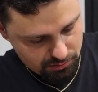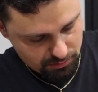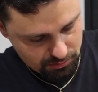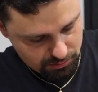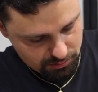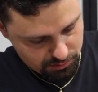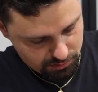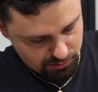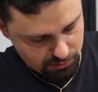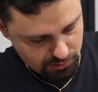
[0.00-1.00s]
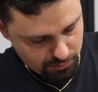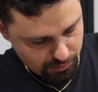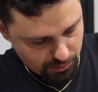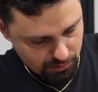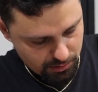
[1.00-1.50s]
Have they bit the
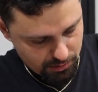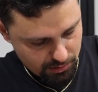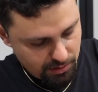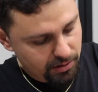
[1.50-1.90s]
teaser off on you?